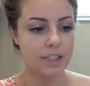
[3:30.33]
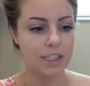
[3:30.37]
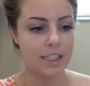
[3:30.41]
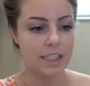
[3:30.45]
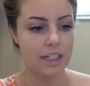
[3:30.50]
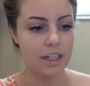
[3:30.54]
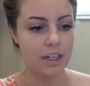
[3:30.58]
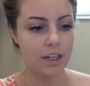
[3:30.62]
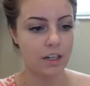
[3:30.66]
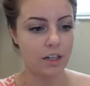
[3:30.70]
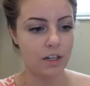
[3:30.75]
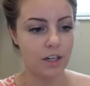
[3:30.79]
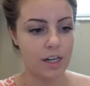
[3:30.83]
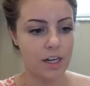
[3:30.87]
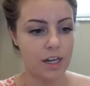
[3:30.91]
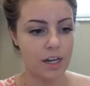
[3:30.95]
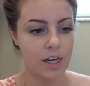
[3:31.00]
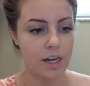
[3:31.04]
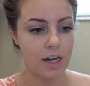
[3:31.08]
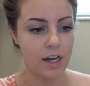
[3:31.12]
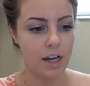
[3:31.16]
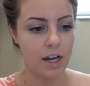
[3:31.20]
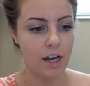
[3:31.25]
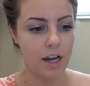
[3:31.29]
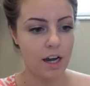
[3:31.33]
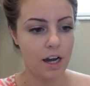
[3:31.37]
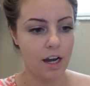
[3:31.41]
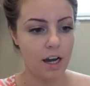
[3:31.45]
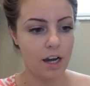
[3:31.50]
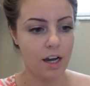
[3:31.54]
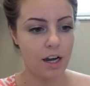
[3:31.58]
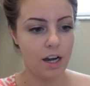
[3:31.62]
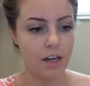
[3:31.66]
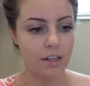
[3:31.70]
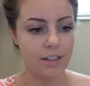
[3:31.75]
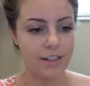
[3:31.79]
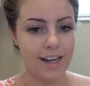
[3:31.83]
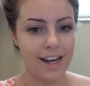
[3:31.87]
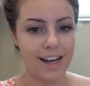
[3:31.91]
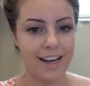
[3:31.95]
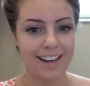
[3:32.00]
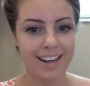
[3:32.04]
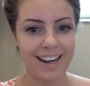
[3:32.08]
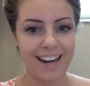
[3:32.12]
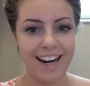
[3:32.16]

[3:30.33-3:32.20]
So, yeah,